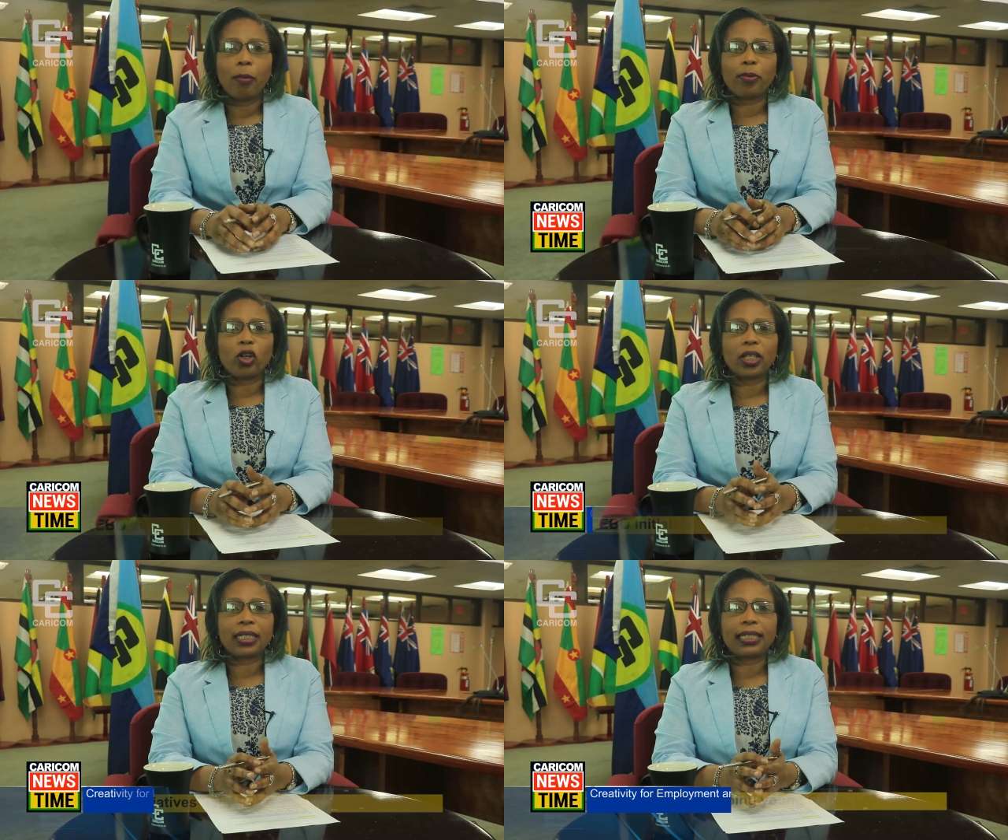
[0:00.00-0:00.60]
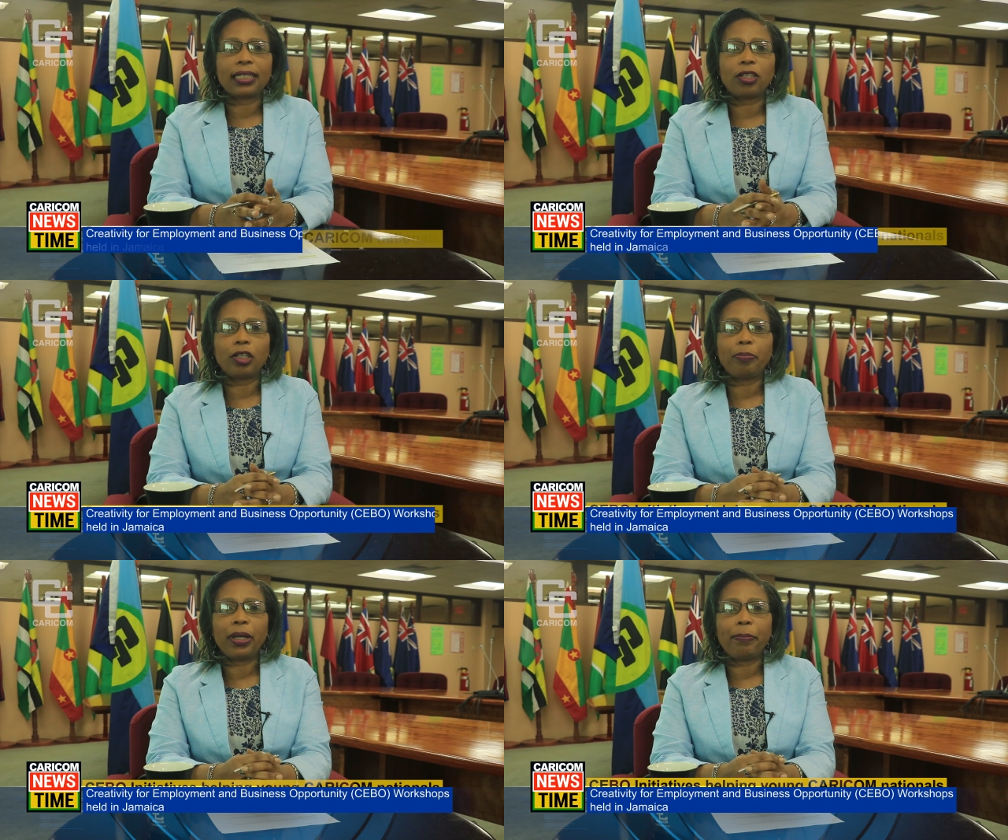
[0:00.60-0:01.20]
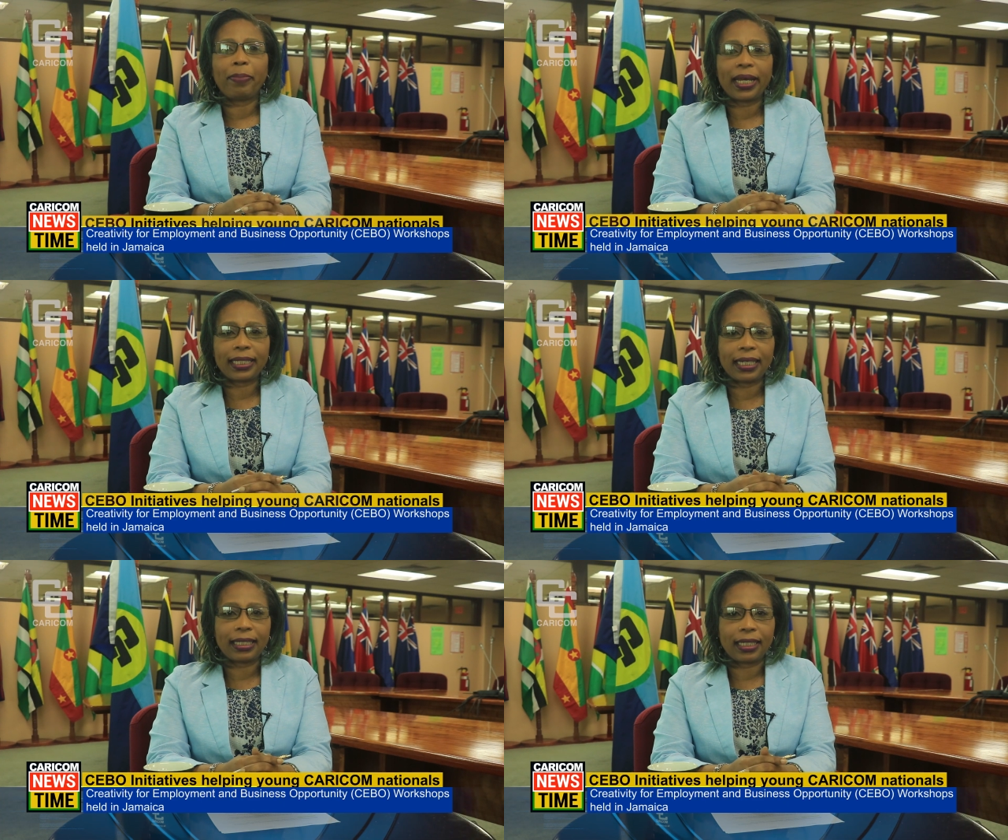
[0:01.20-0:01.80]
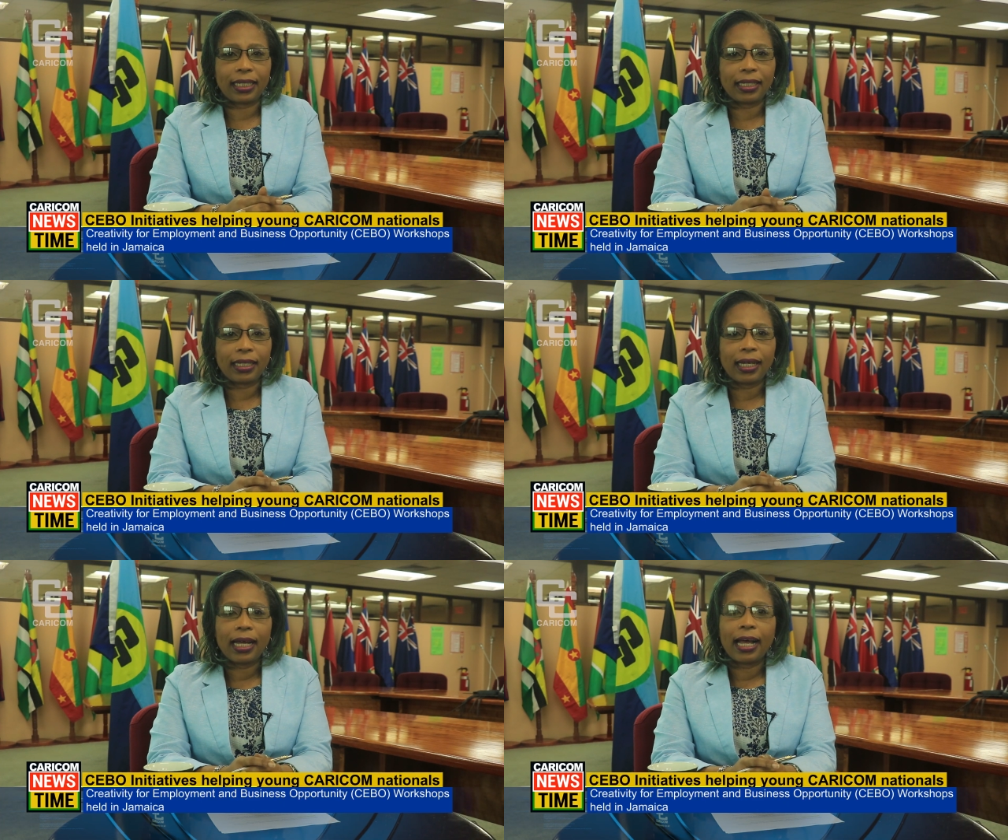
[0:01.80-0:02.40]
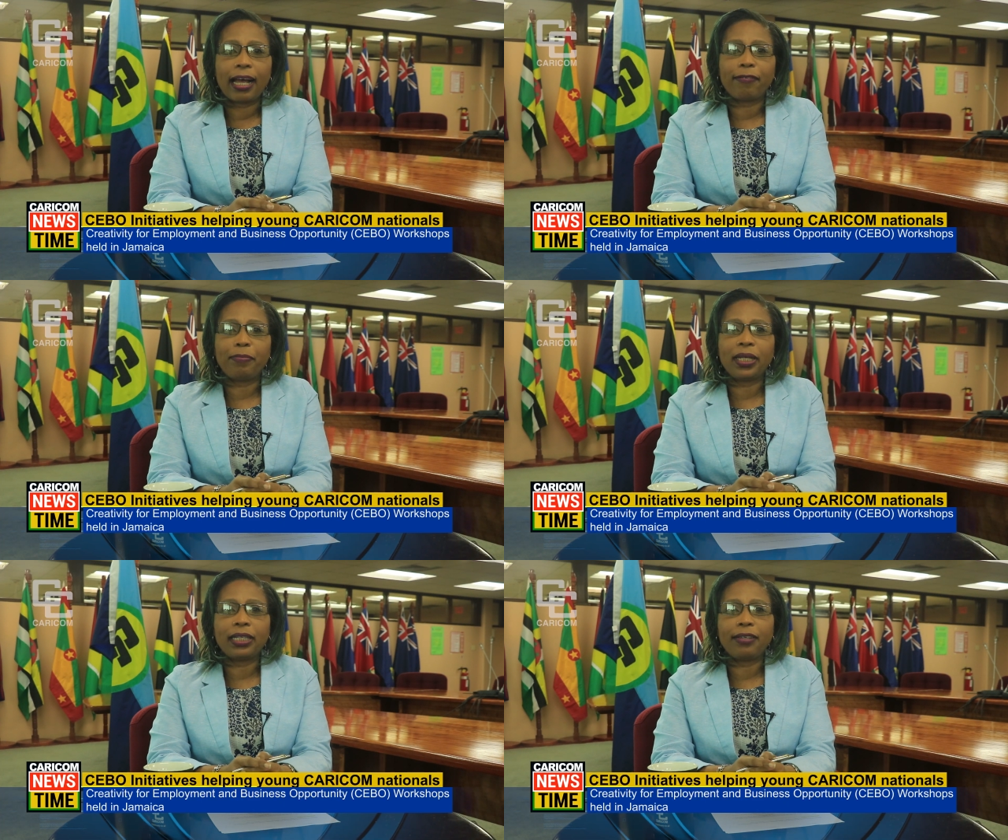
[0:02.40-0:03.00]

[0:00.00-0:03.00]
Products that could be patented have been